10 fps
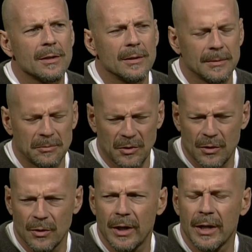Gonna,
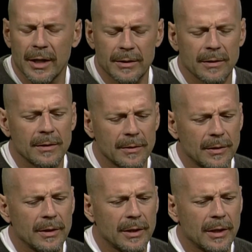great actor,
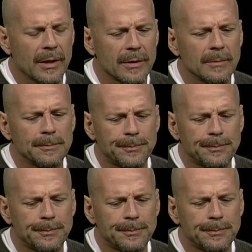really good actor. Yeah.